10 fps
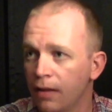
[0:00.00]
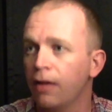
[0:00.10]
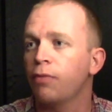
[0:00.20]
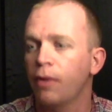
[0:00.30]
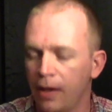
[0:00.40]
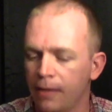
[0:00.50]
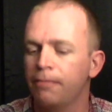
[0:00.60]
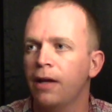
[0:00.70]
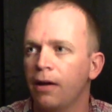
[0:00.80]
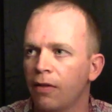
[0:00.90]
That's right.
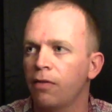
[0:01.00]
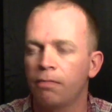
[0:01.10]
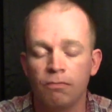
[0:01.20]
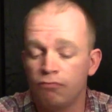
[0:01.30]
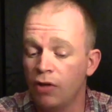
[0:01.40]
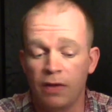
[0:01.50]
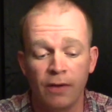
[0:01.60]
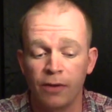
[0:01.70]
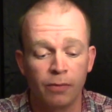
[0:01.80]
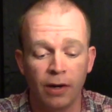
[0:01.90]
Yeah, it's
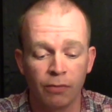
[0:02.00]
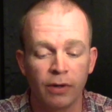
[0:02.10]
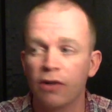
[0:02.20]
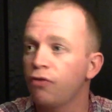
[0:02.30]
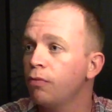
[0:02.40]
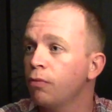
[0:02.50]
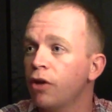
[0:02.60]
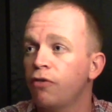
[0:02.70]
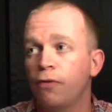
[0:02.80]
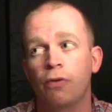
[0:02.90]
everywhere.
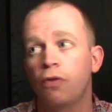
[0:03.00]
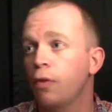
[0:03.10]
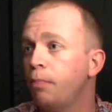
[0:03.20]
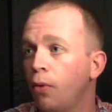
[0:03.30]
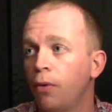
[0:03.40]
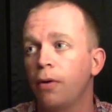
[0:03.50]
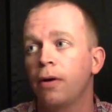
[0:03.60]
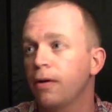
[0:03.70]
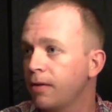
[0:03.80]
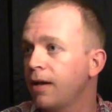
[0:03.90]
Rich versus the
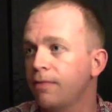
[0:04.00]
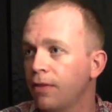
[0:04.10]
poor, kind of a